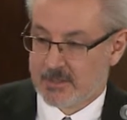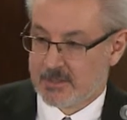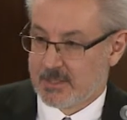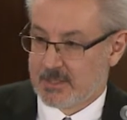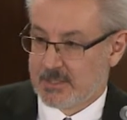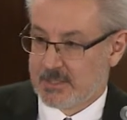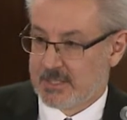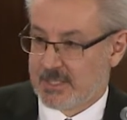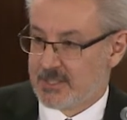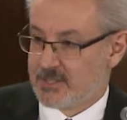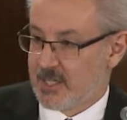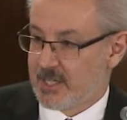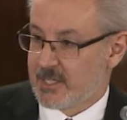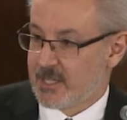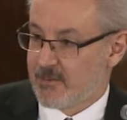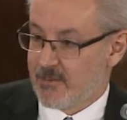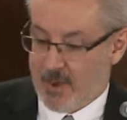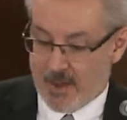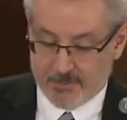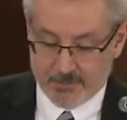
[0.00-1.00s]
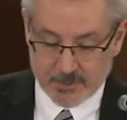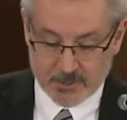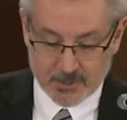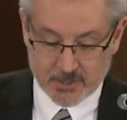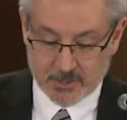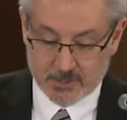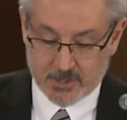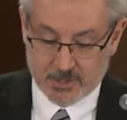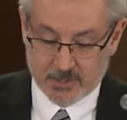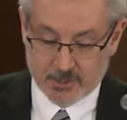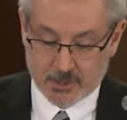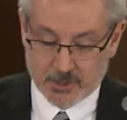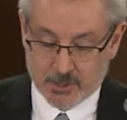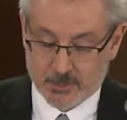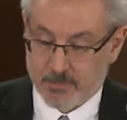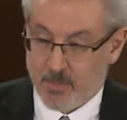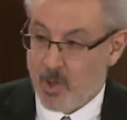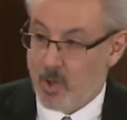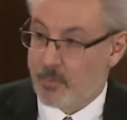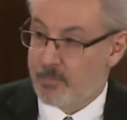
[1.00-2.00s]
executive offices is a
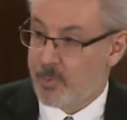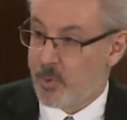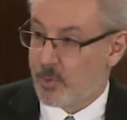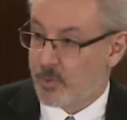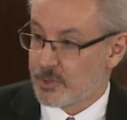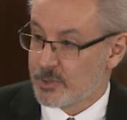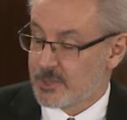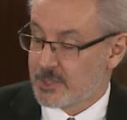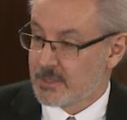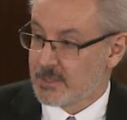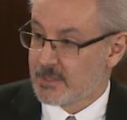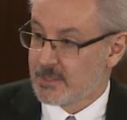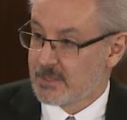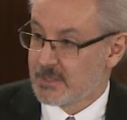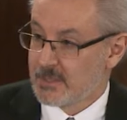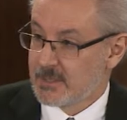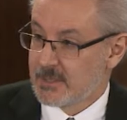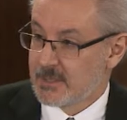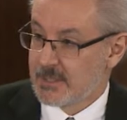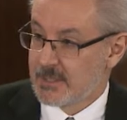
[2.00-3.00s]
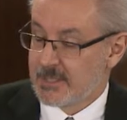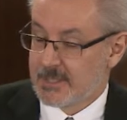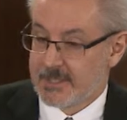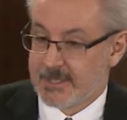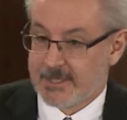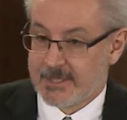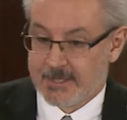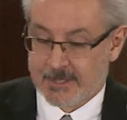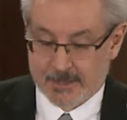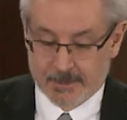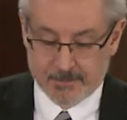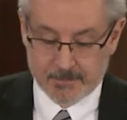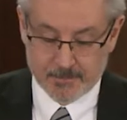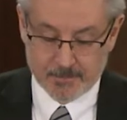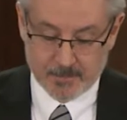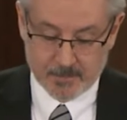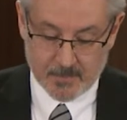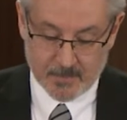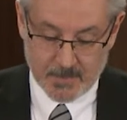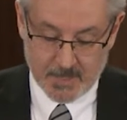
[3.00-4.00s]
small portion.
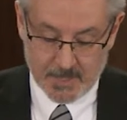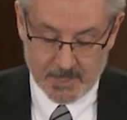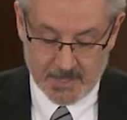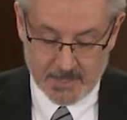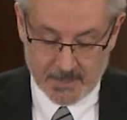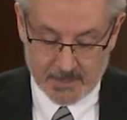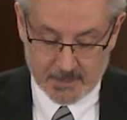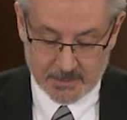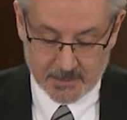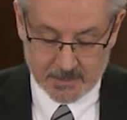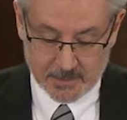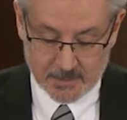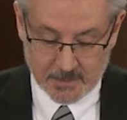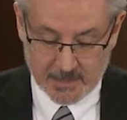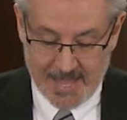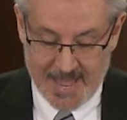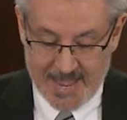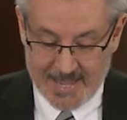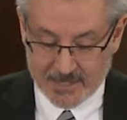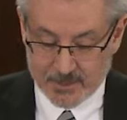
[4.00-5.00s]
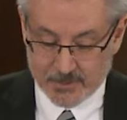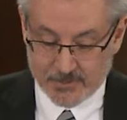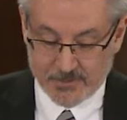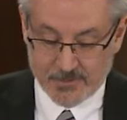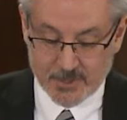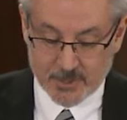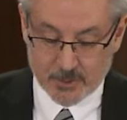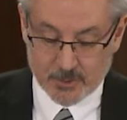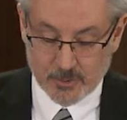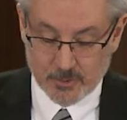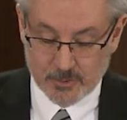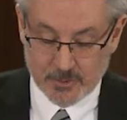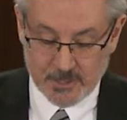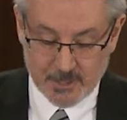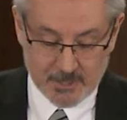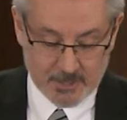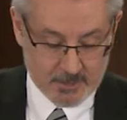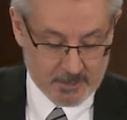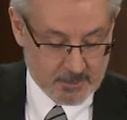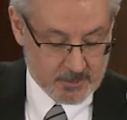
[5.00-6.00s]
Mm-hmm. In last fiscal
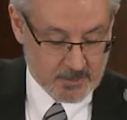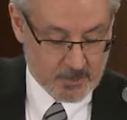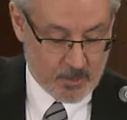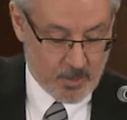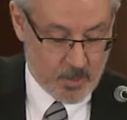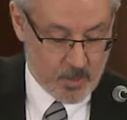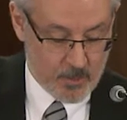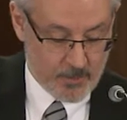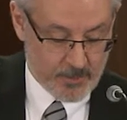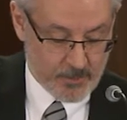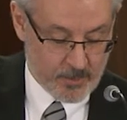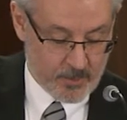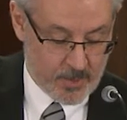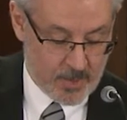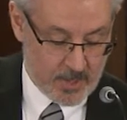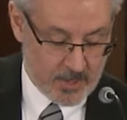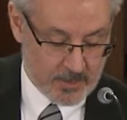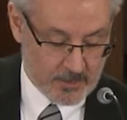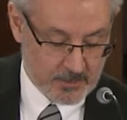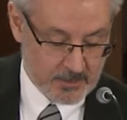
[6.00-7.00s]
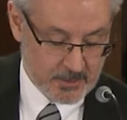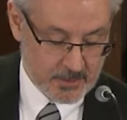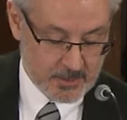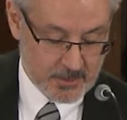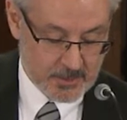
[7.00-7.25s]
year, overall,